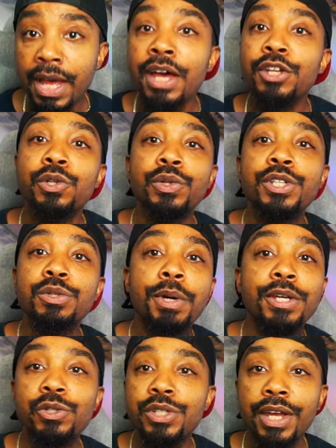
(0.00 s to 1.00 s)
so this way
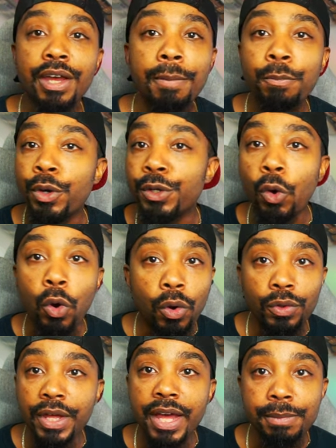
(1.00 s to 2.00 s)
you stay up on
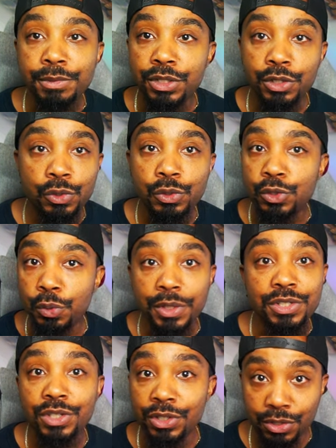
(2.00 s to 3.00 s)
all the MCU's
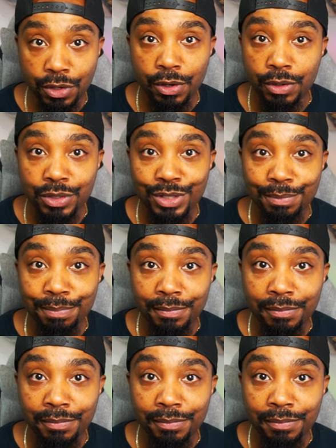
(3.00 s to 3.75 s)
twists and turns.